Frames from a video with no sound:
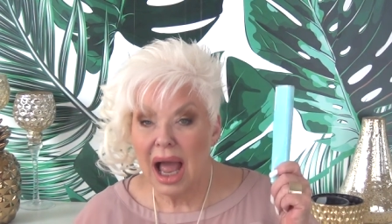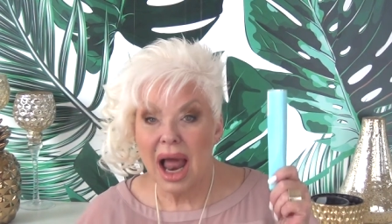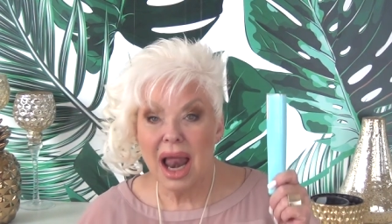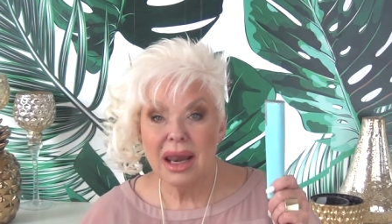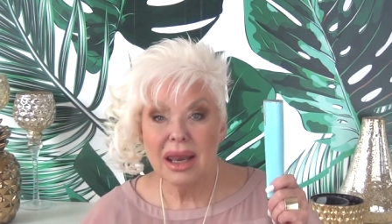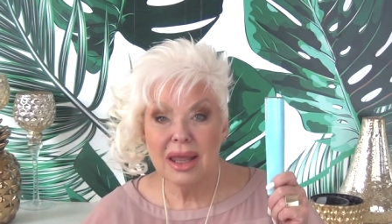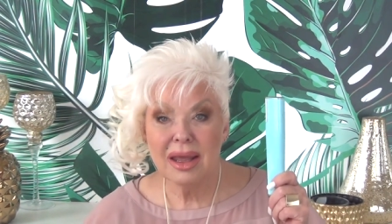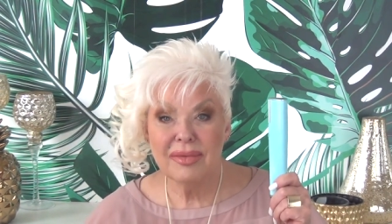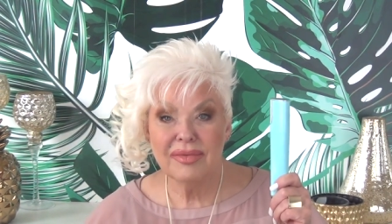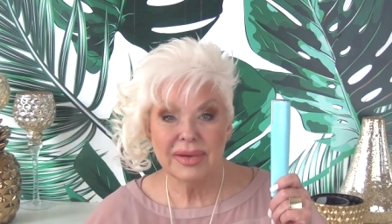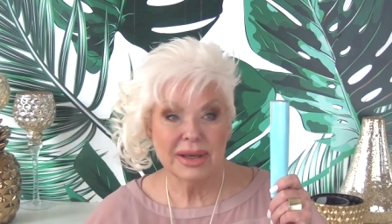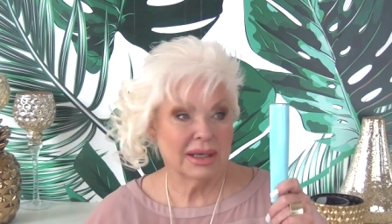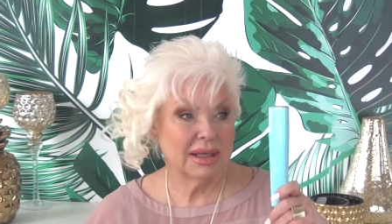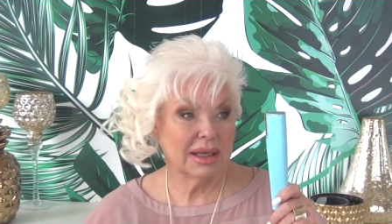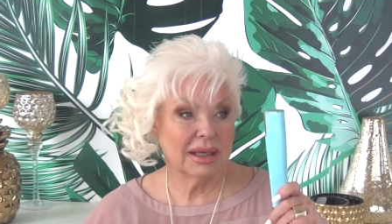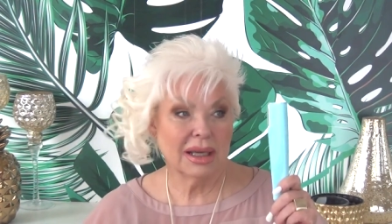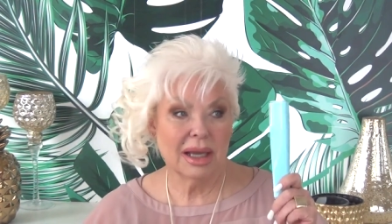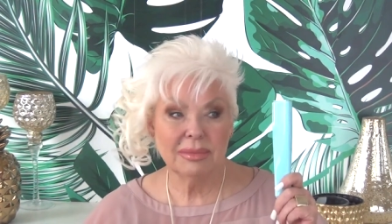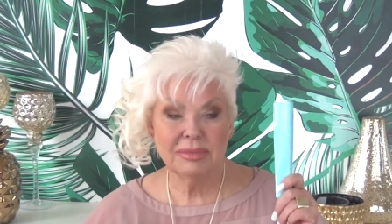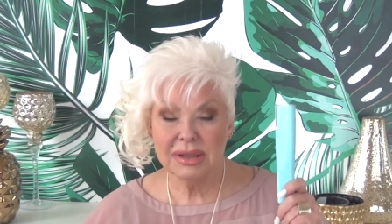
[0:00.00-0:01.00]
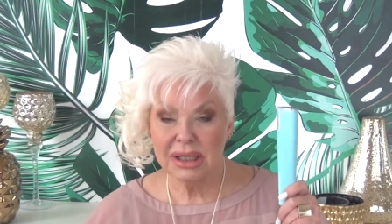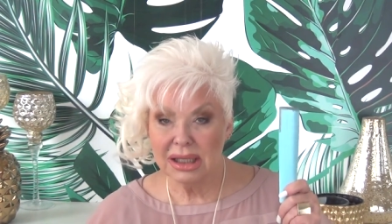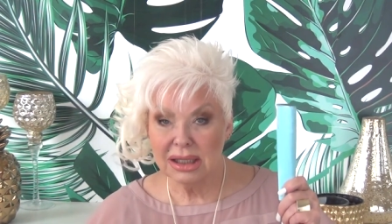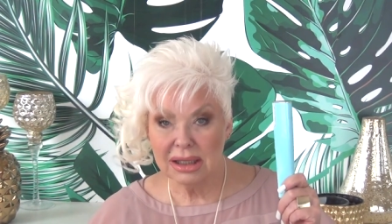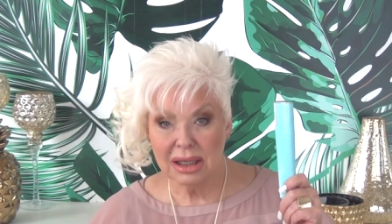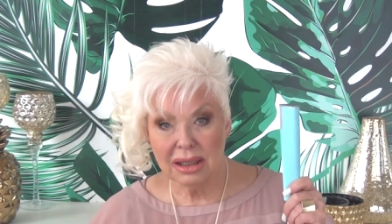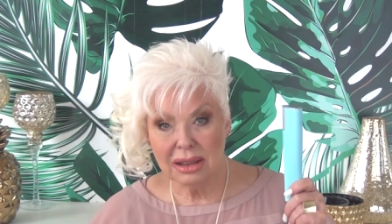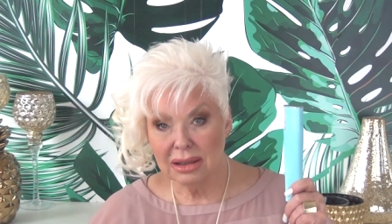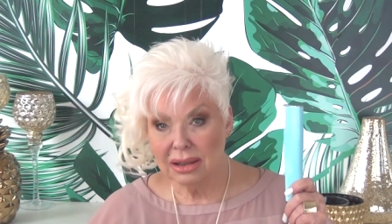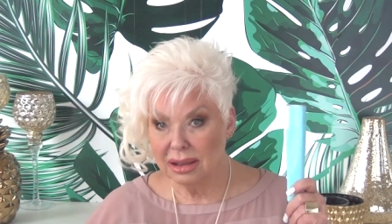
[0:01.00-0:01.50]
I love it. It comes in
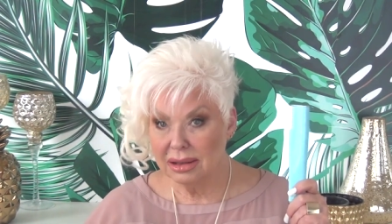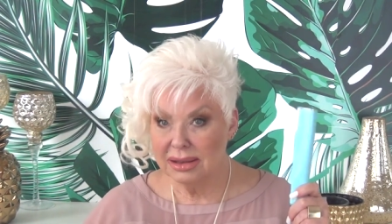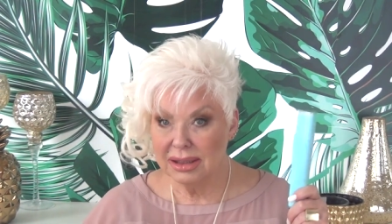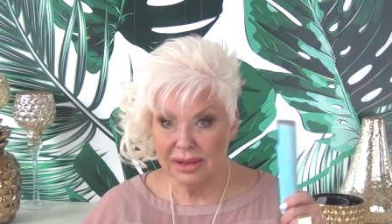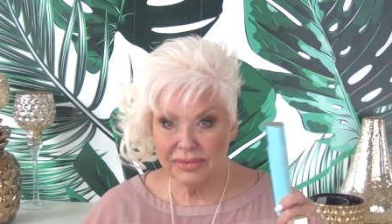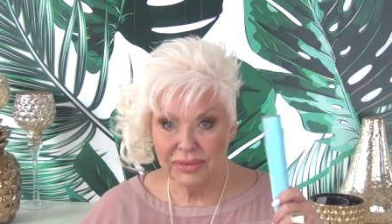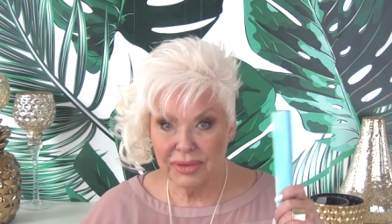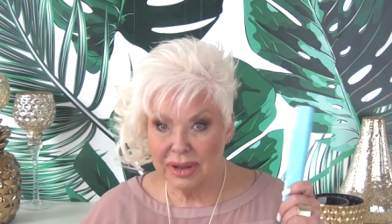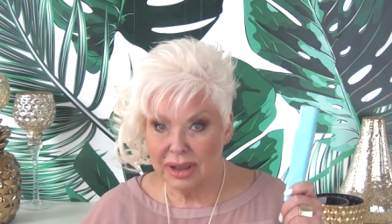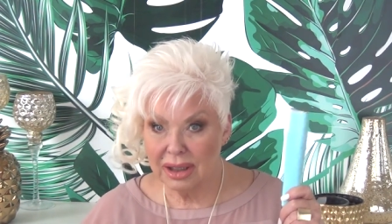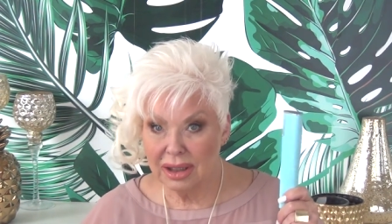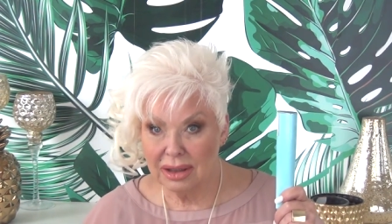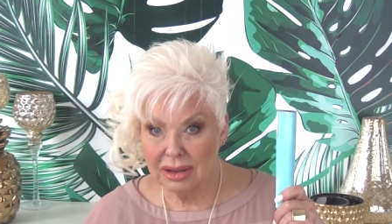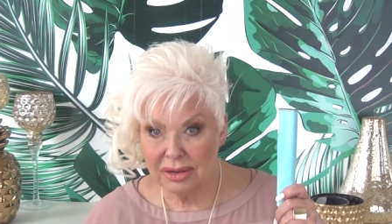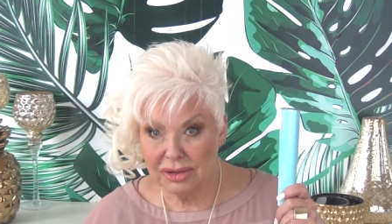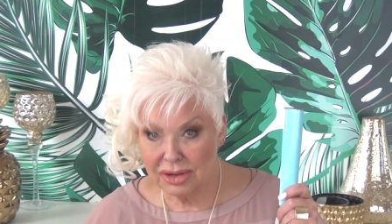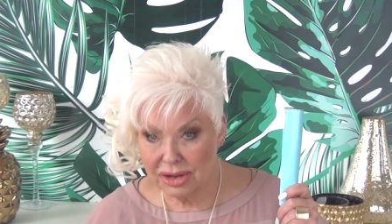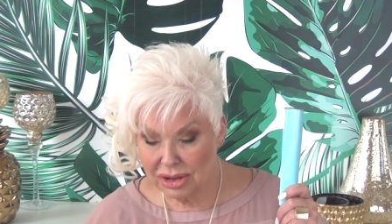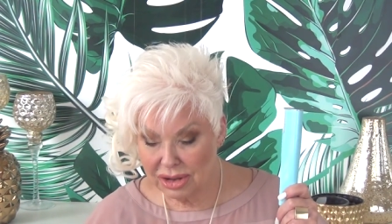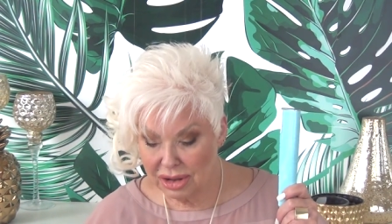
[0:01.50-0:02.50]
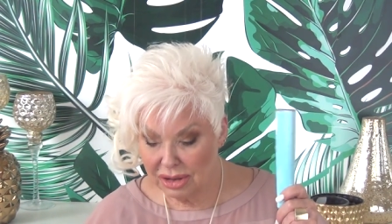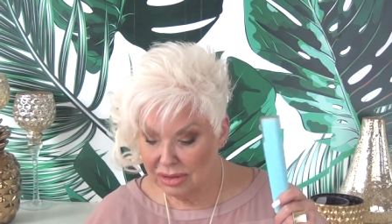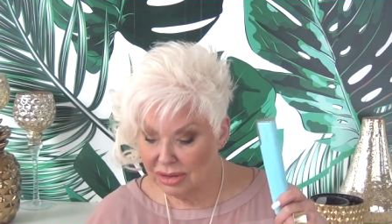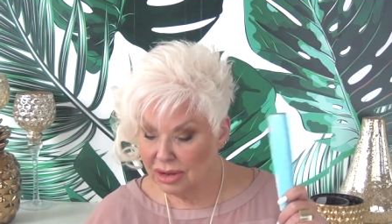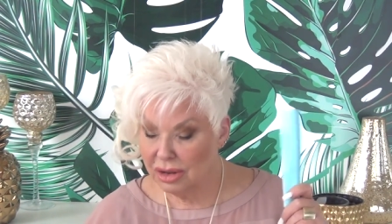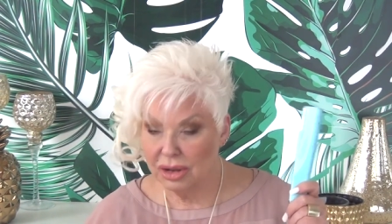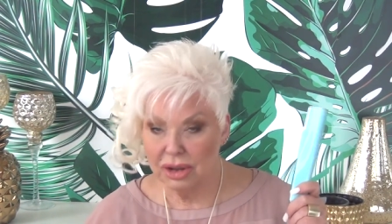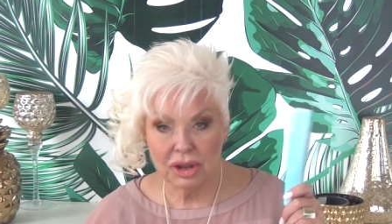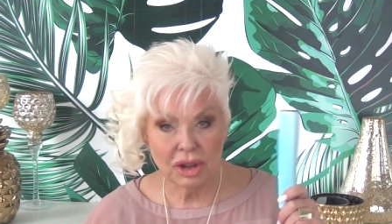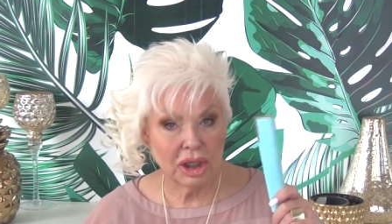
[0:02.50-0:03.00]
col different colors too,
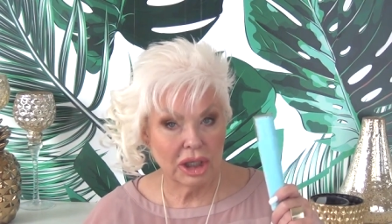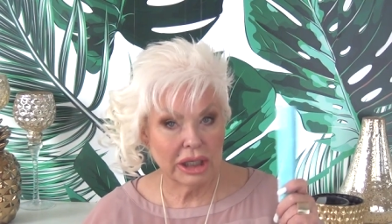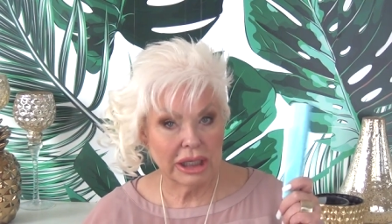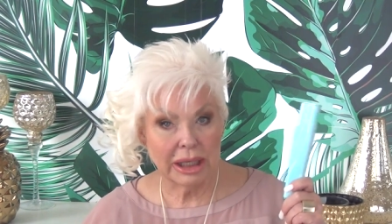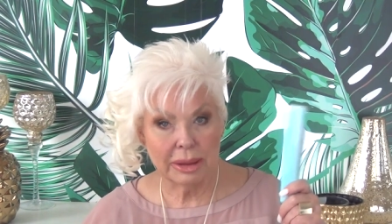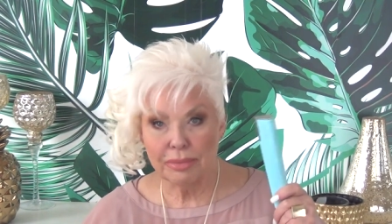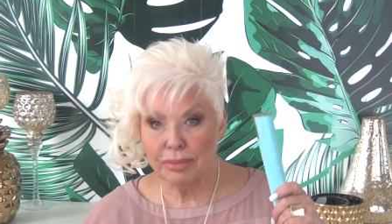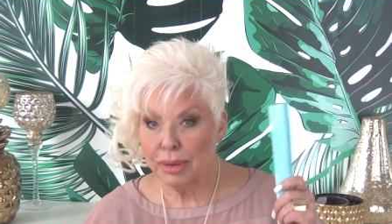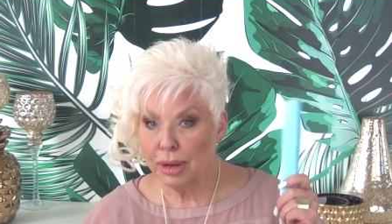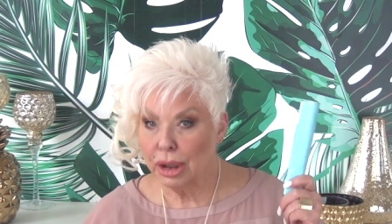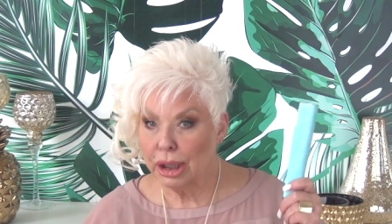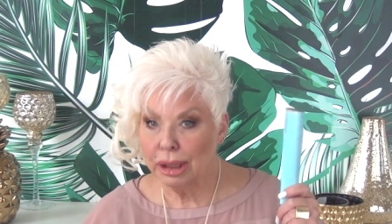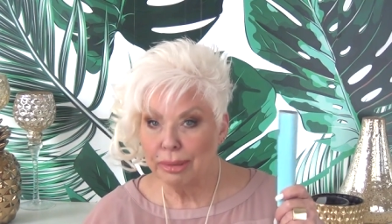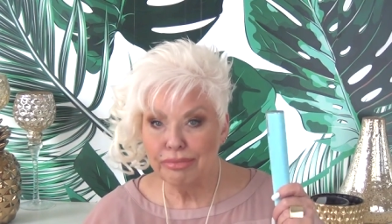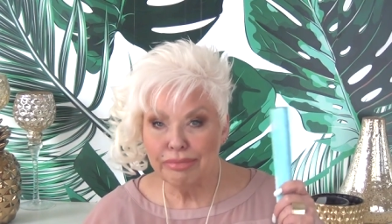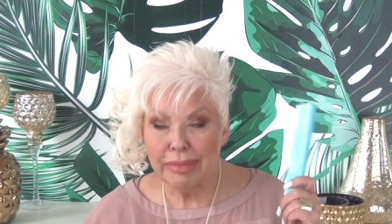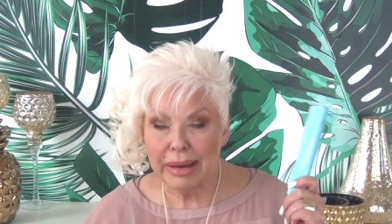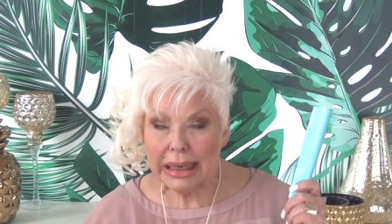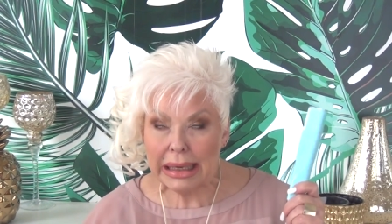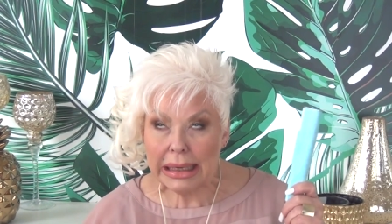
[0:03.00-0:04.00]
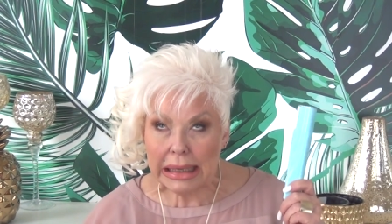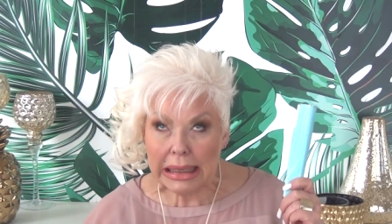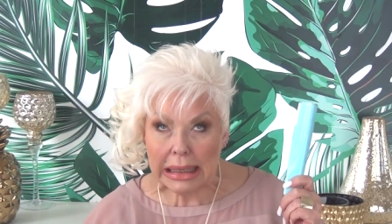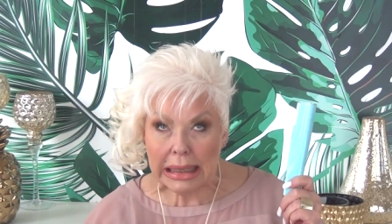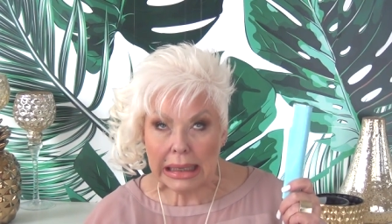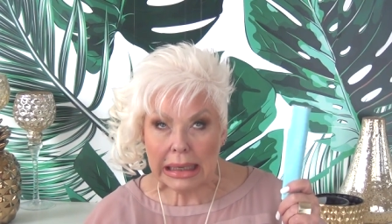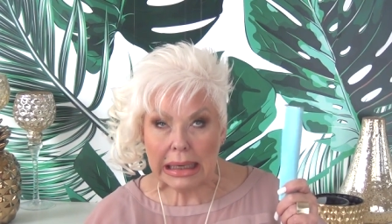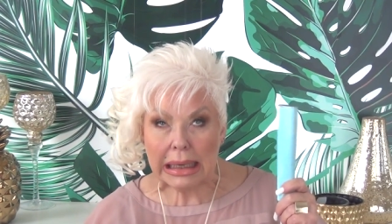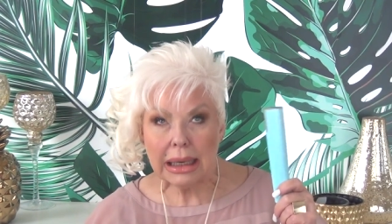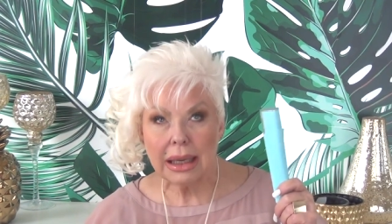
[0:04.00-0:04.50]
so you can get pretty
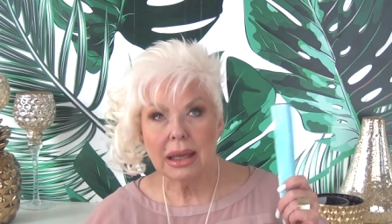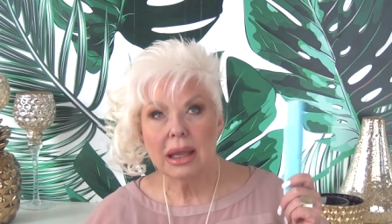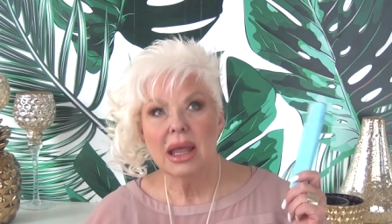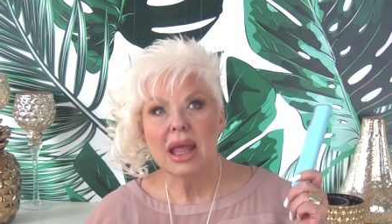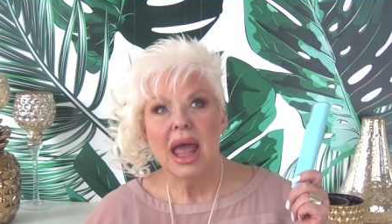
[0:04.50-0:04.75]
pink.